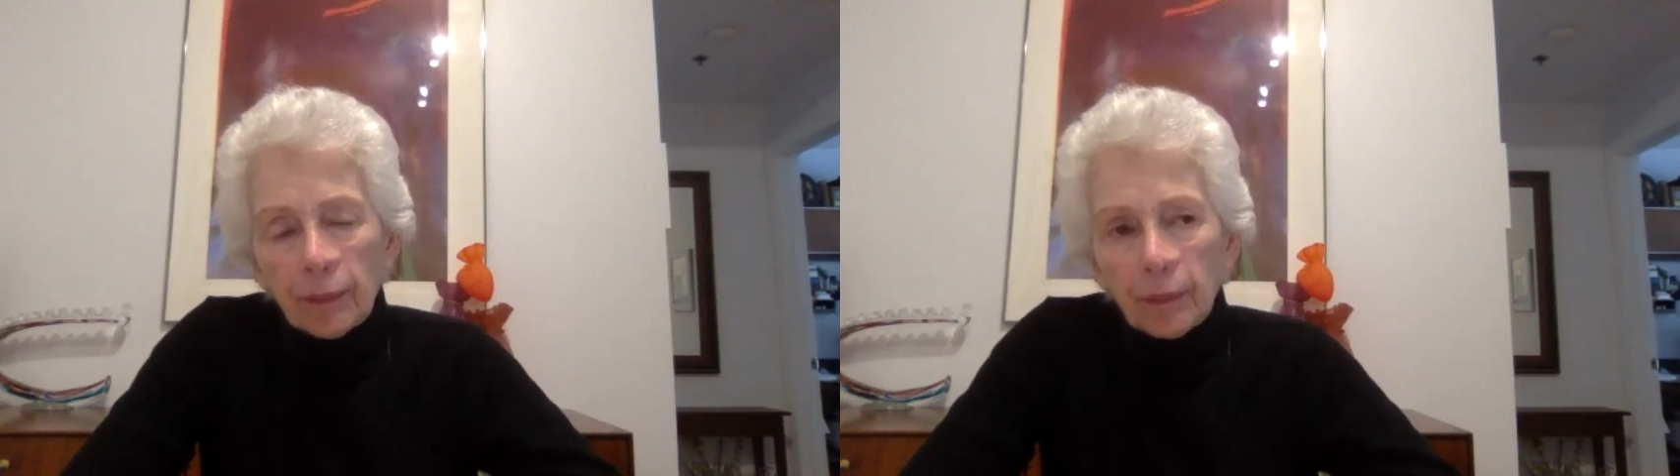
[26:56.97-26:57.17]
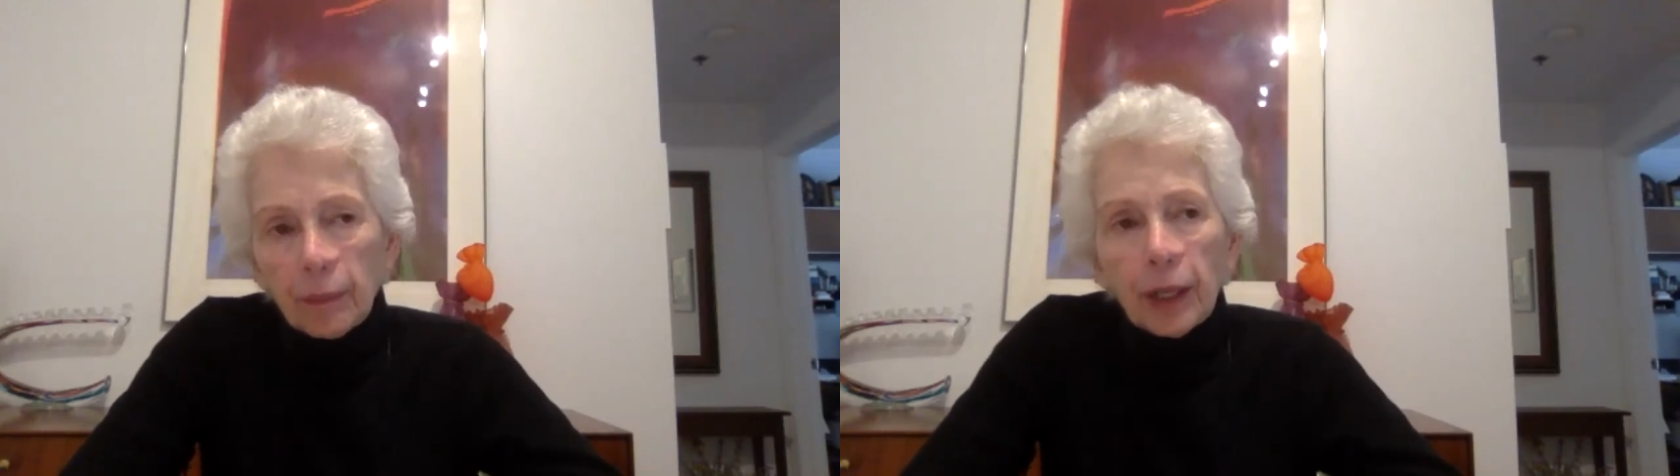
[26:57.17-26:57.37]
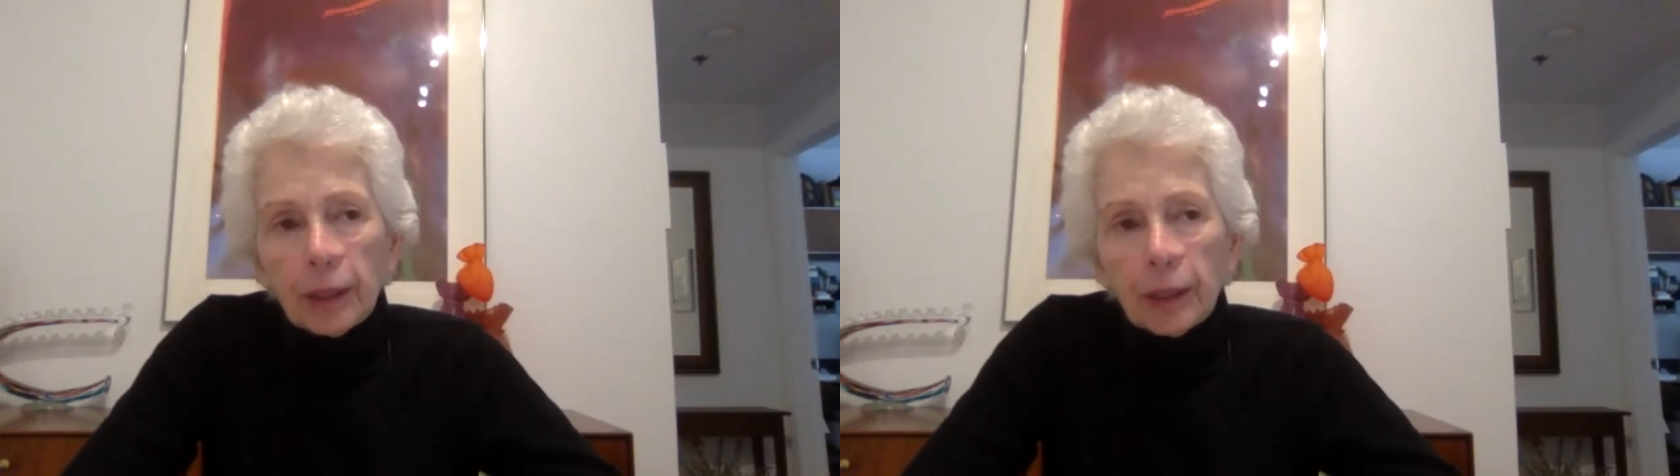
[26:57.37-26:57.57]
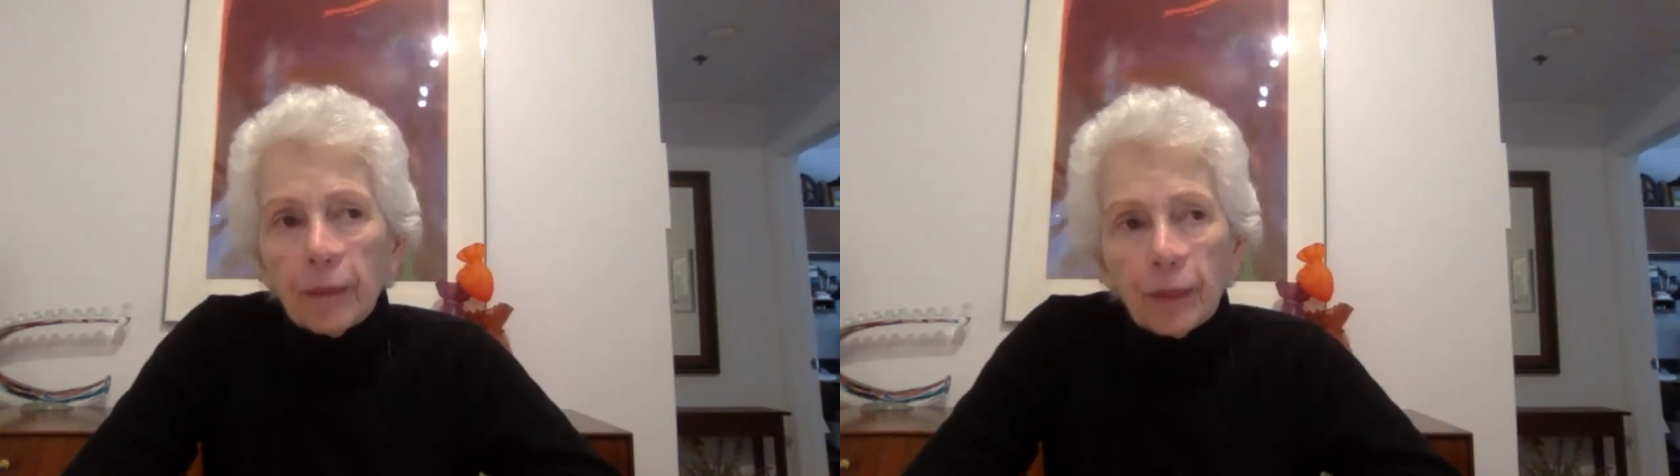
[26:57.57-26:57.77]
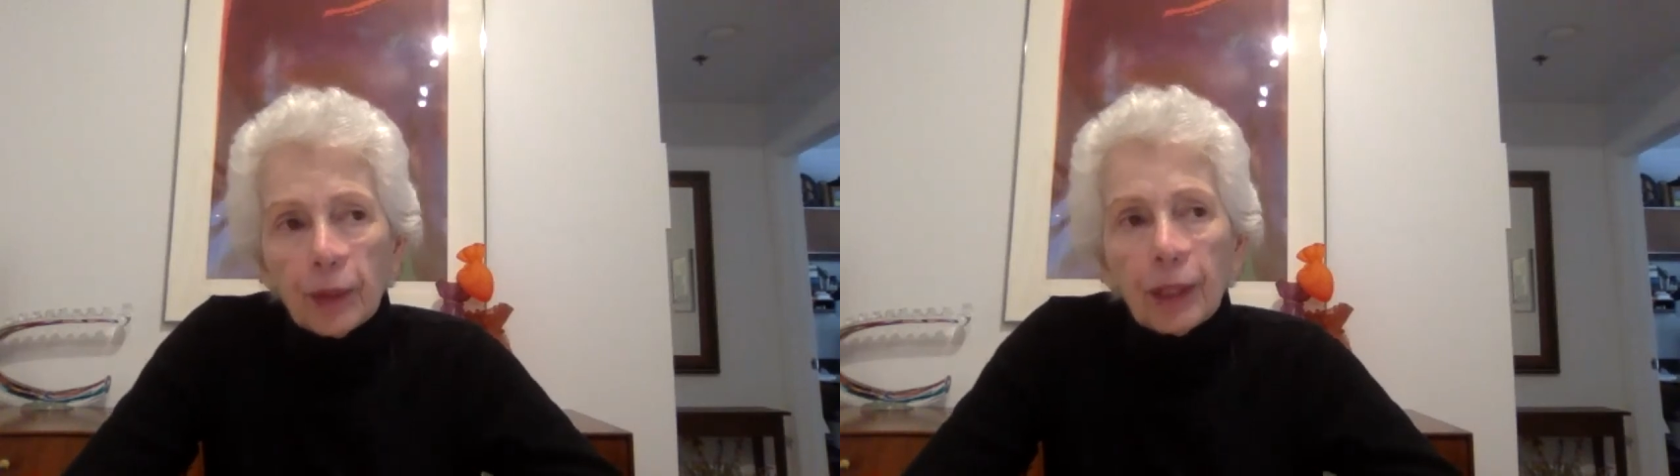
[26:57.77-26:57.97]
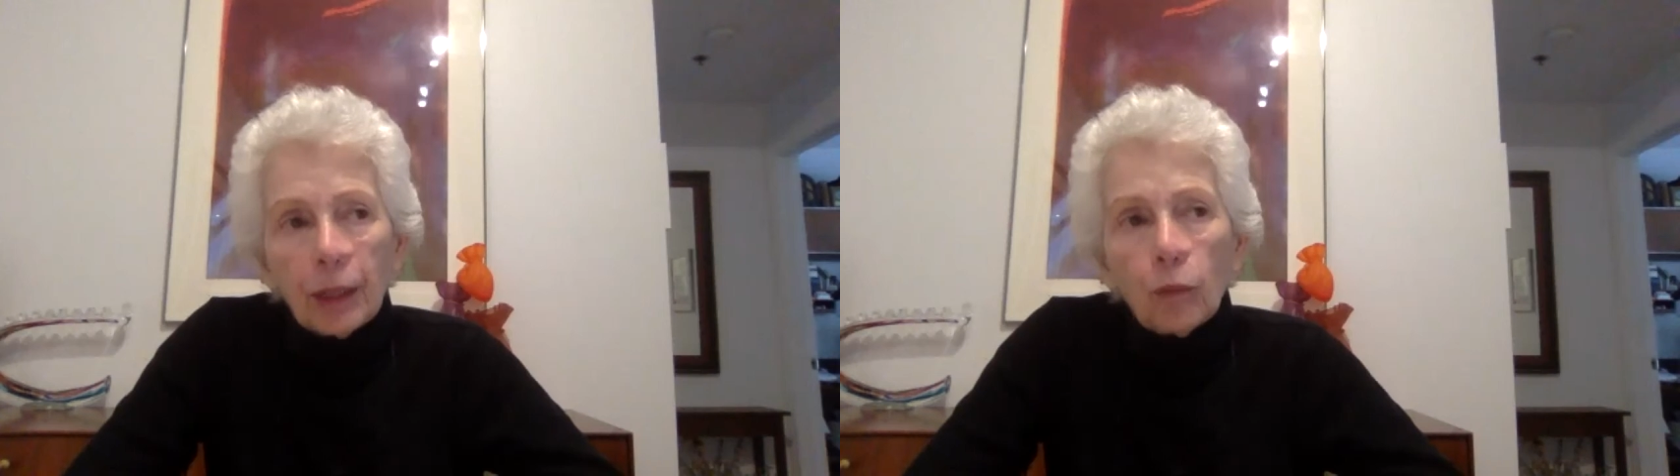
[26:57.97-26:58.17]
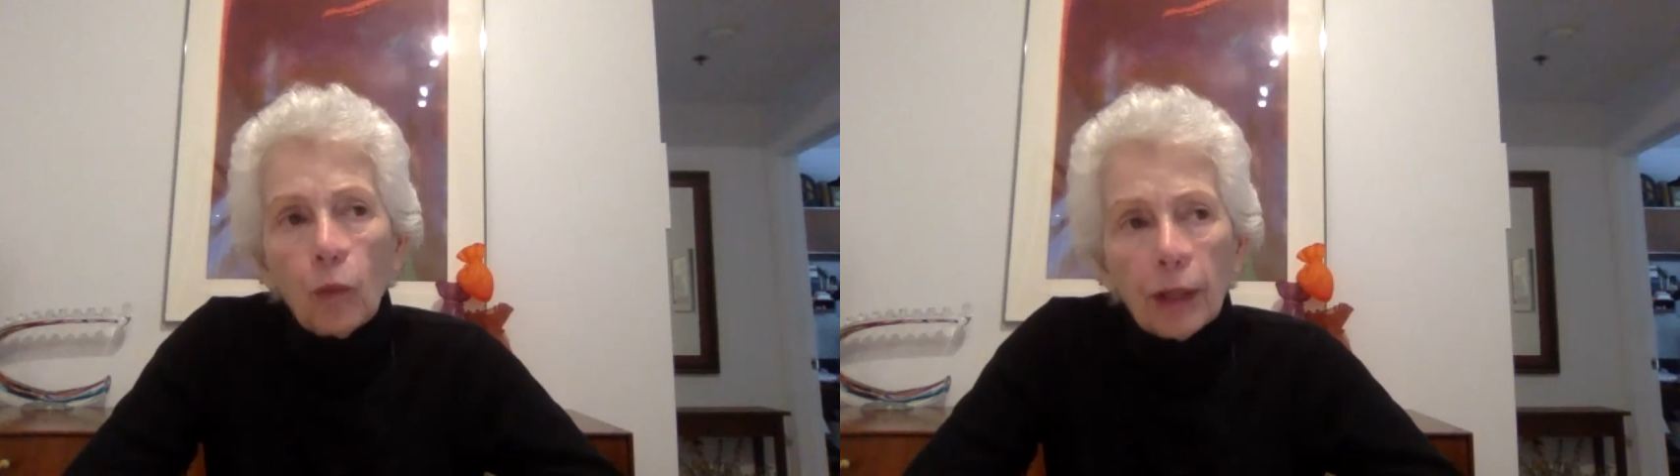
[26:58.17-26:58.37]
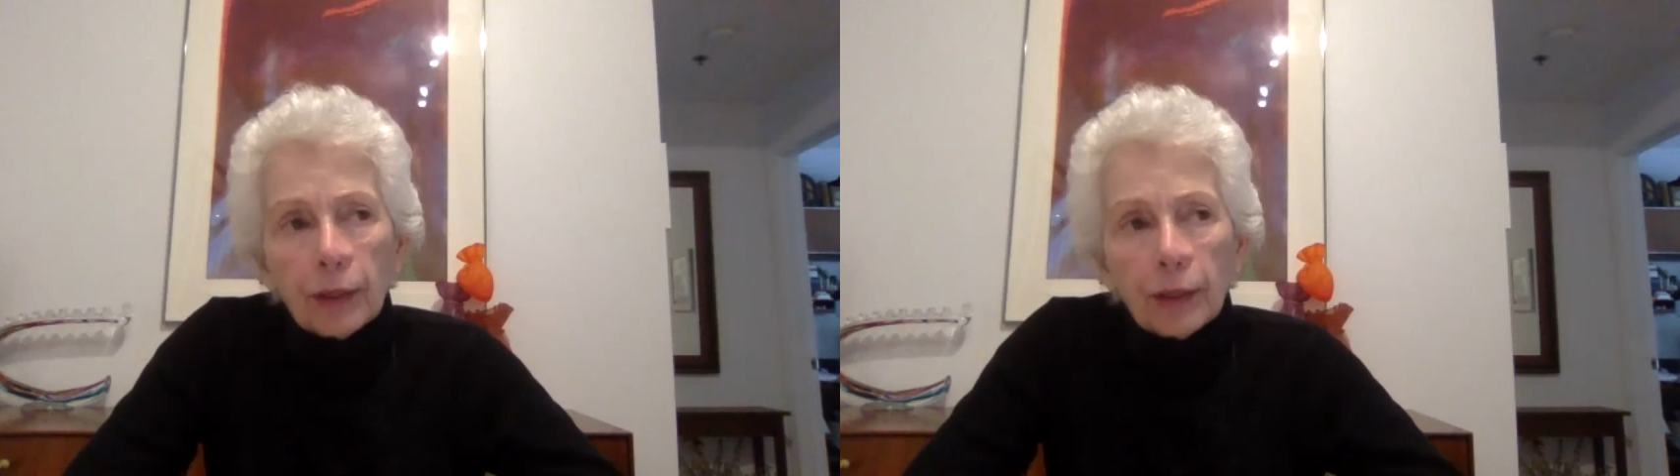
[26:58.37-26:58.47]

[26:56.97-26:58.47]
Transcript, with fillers: but it was